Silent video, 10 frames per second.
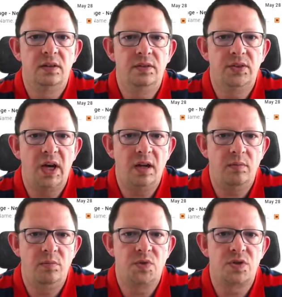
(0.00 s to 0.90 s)

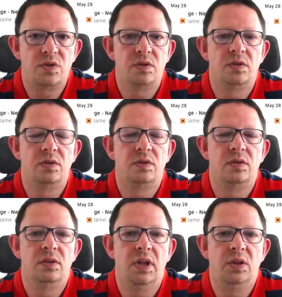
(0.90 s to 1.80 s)
times
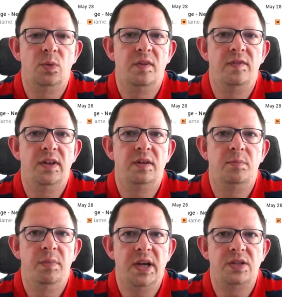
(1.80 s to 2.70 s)
that will
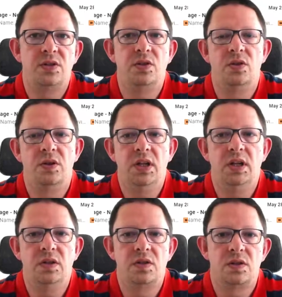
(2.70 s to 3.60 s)
fit best your
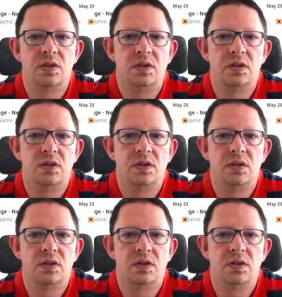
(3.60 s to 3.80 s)
needs,